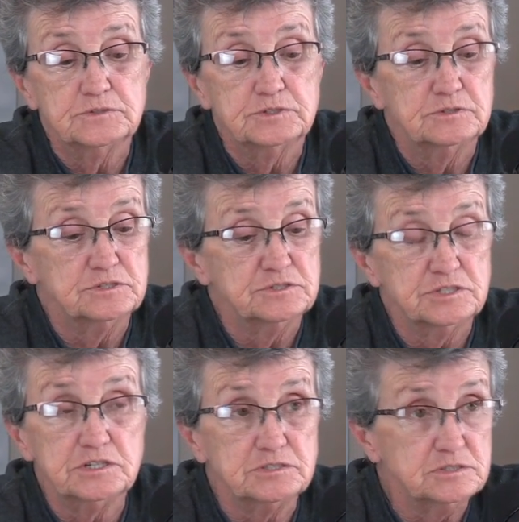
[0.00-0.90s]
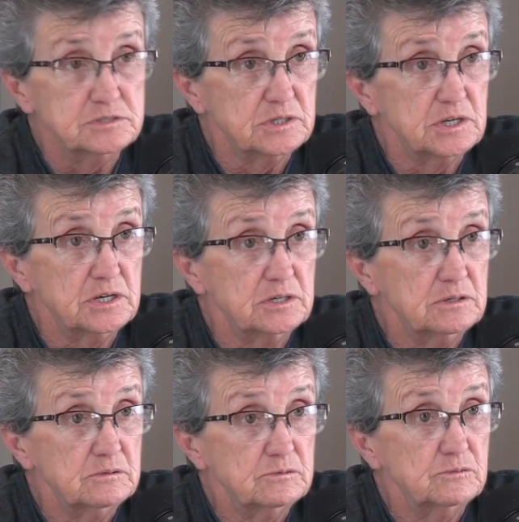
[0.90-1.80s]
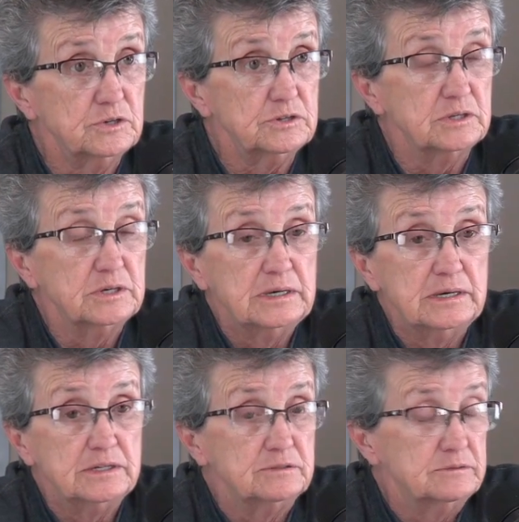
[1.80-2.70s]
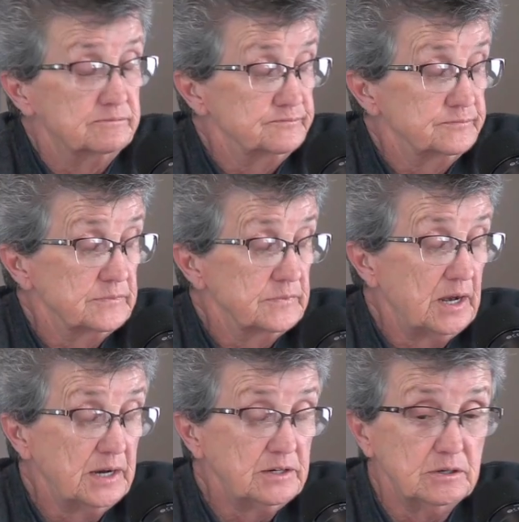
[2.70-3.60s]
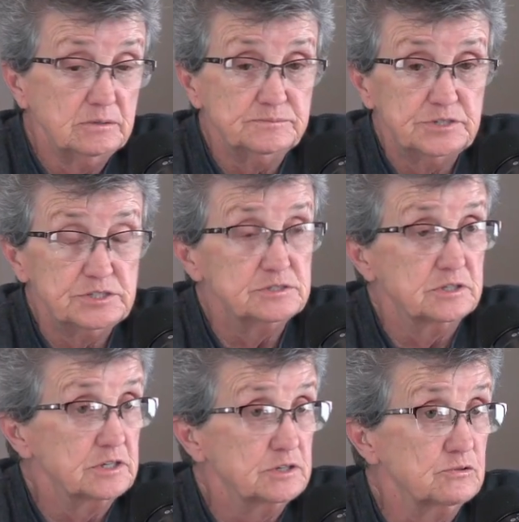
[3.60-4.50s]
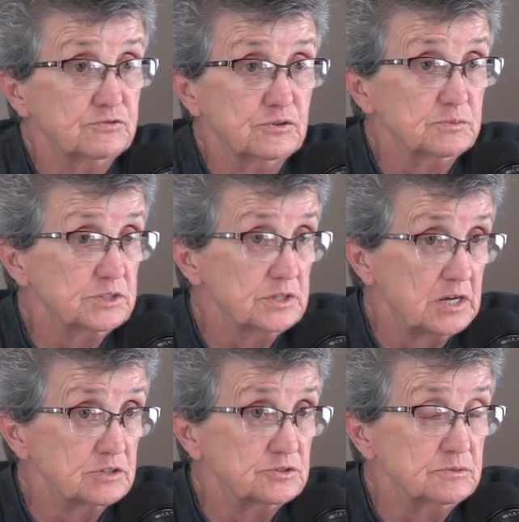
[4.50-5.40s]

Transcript: the citizens in with. I know it's legal for them to not to,